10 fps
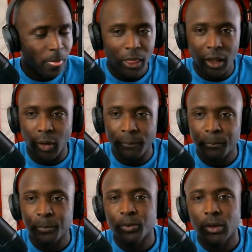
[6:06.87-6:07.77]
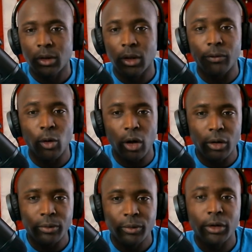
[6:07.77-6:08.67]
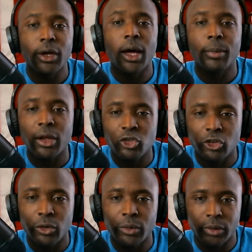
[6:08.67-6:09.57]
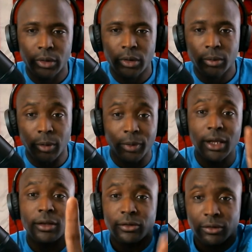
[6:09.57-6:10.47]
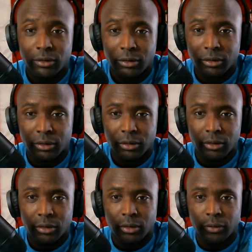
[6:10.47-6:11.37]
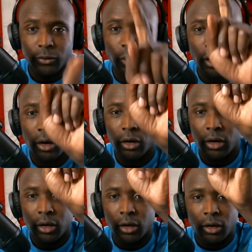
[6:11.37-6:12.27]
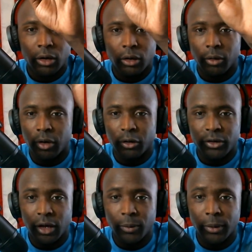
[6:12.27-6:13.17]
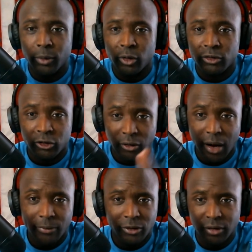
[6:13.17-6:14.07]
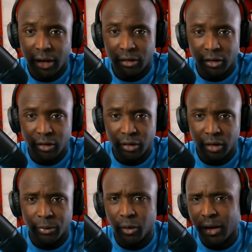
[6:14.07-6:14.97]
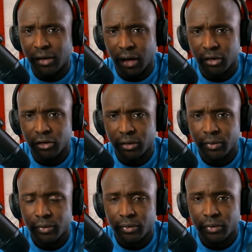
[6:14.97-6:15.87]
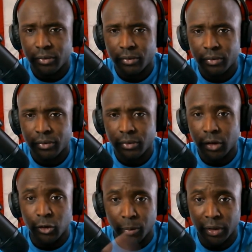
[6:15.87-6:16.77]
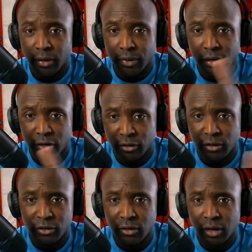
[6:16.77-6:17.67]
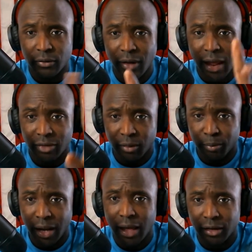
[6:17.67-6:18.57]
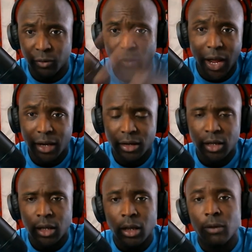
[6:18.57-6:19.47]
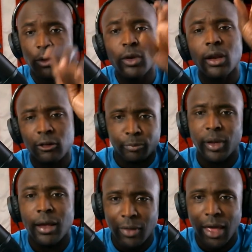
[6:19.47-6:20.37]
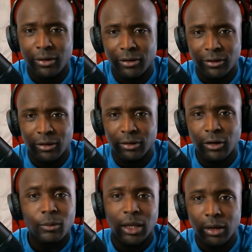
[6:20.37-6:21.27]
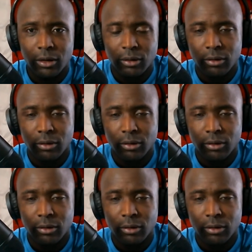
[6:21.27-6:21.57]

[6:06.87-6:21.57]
Anyway, love you all. God bless you. But please, if you are one of those kind of people, you subscribe to like you know the liberal ideology and you believe that there's a such thing of acting black and white, if you can explain that to me,